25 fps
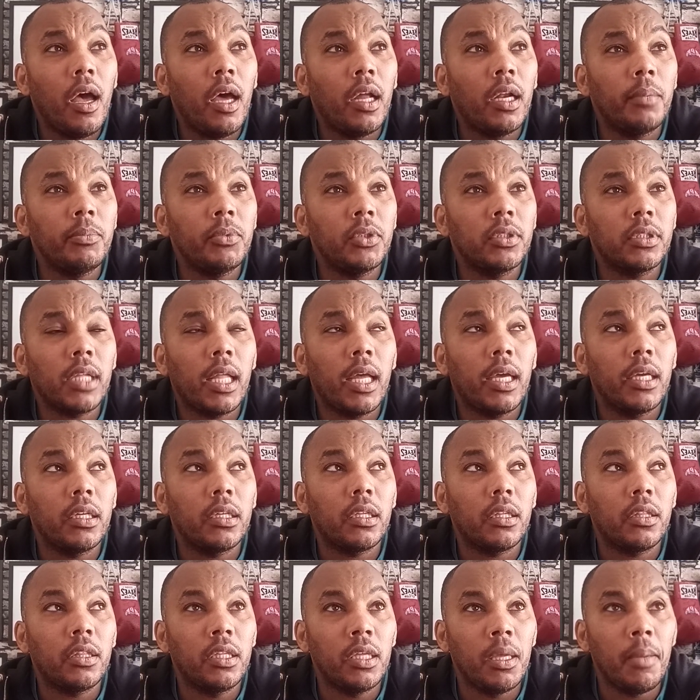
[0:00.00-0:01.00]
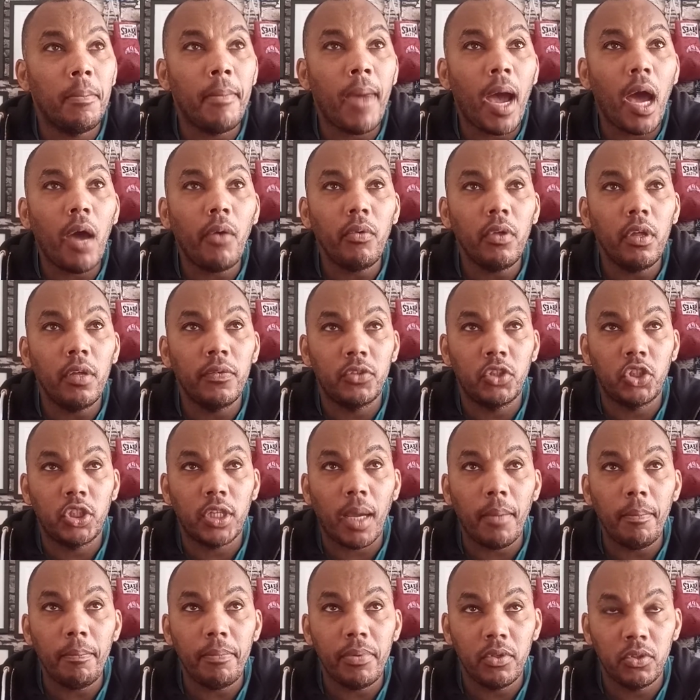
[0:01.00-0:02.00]
I'm just like, the amount of
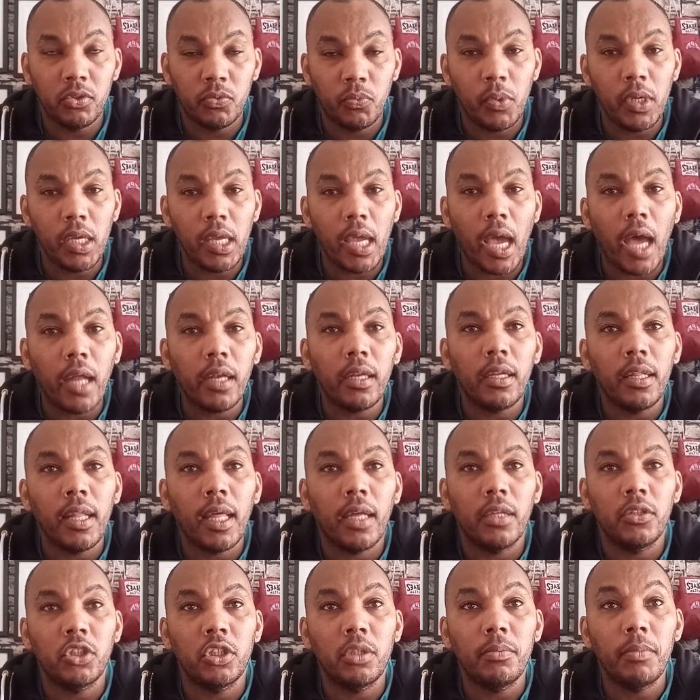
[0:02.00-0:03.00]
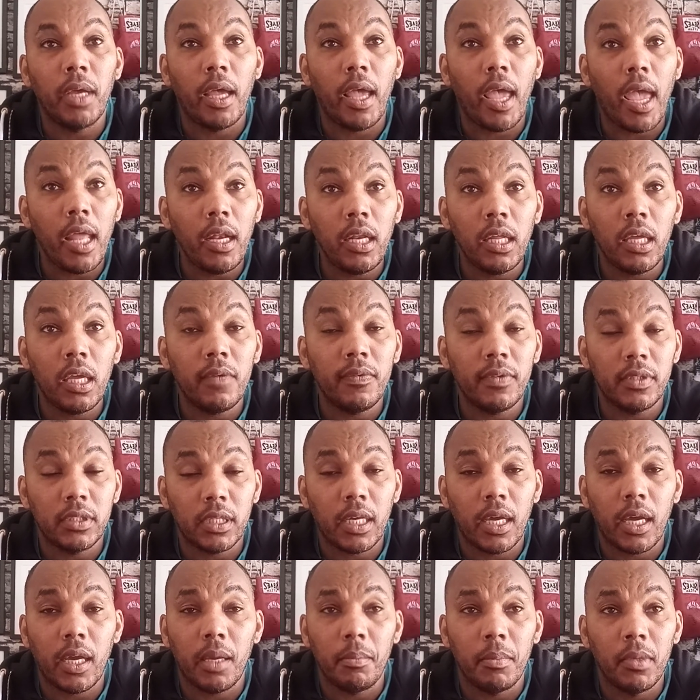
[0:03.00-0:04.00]
champions we had in that gym at any given
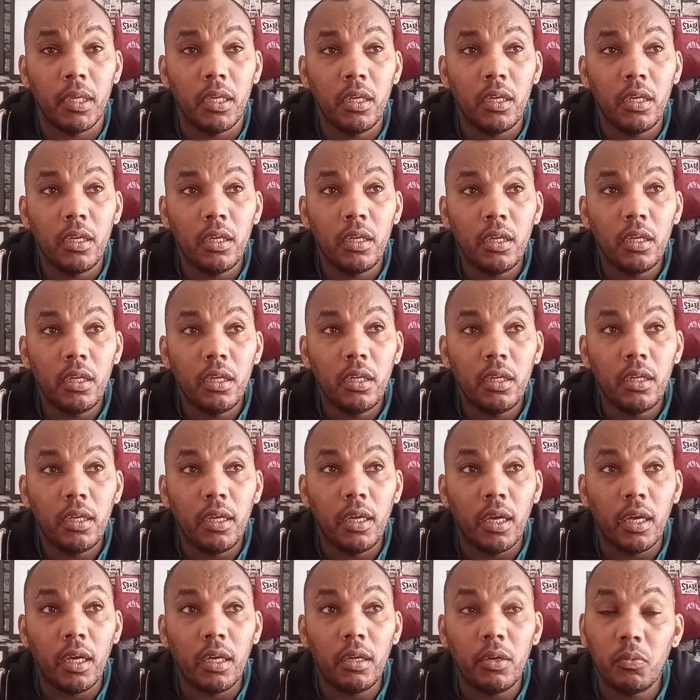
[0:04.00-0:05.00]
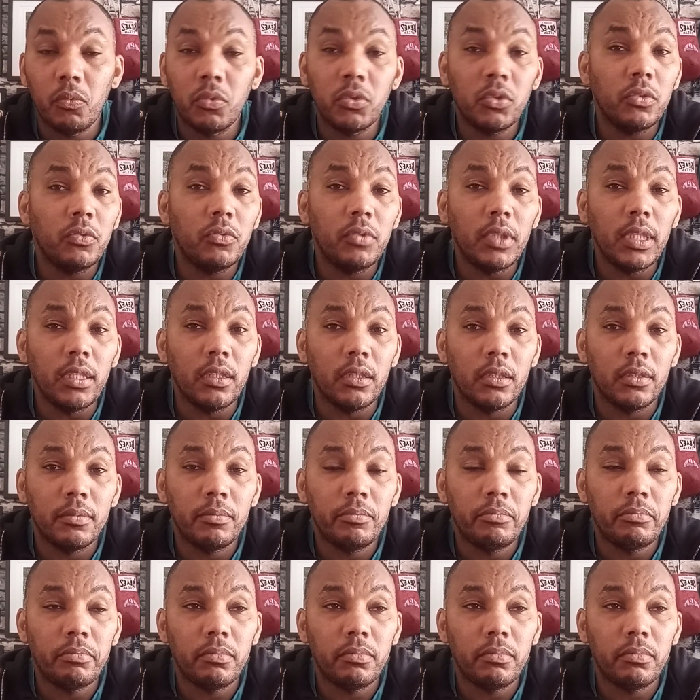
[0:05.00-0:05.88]
time, was unreal.